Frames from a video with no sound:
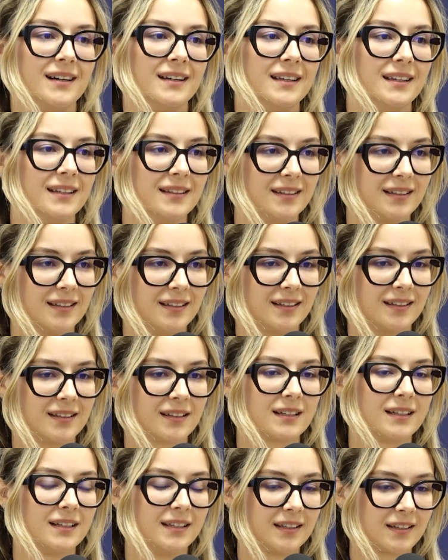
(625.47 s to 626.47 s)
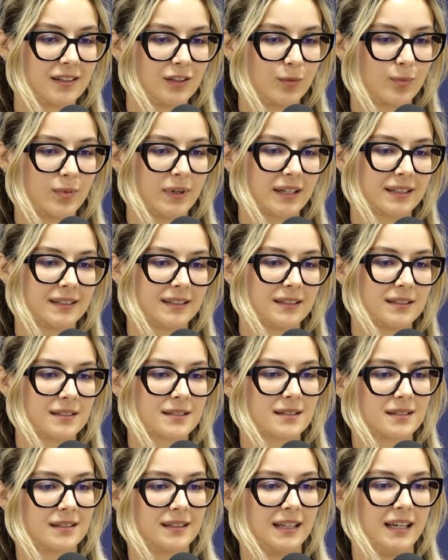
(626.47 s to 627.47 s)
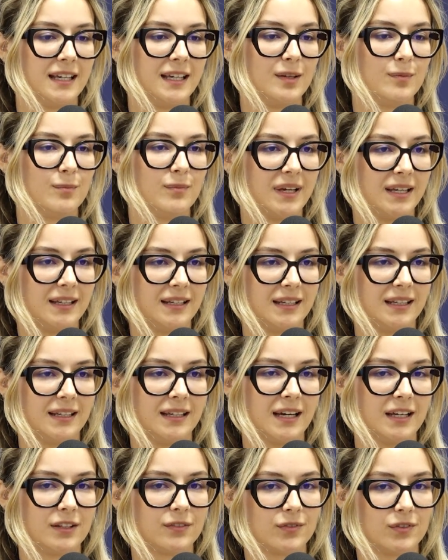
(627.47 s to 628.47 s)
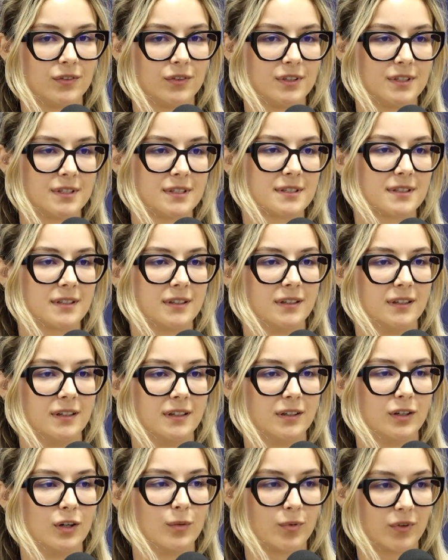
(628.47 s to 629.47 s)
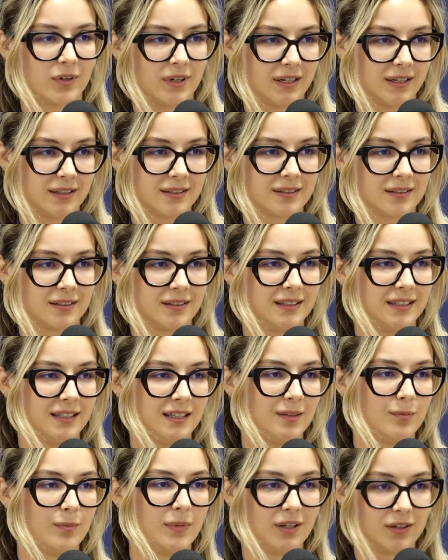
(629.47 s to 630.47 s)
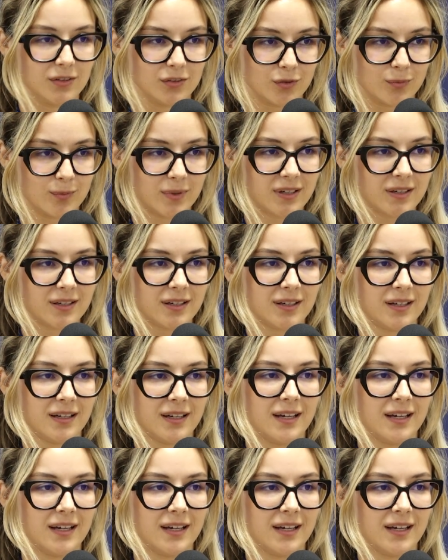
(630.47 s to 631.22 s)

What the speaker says: in clinical practice, they mainly at first operate the melanoma,